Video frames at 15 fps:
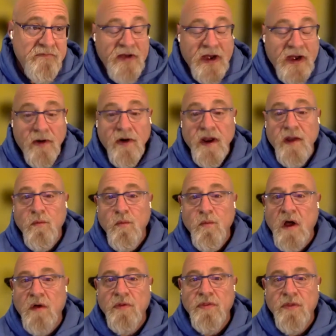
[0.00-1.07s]
very
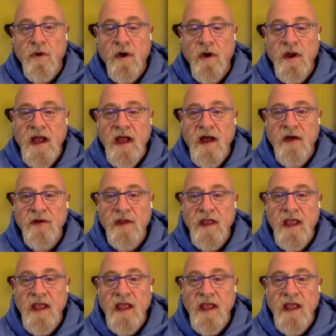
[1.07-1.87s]
well thought out